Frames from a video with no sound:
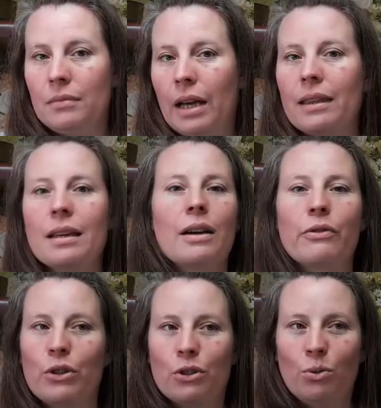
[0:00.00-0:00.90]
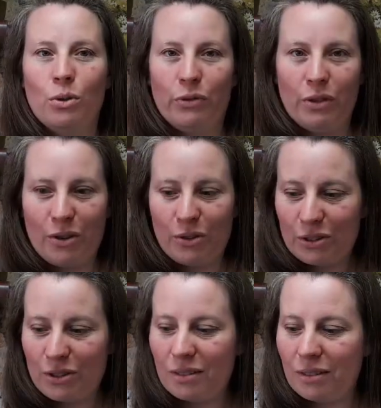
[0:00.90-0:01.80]
I think I've got all of the yarn
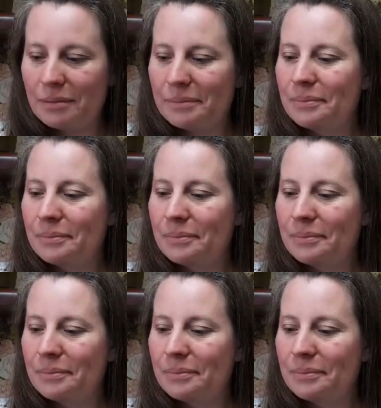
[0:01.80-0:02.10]
still.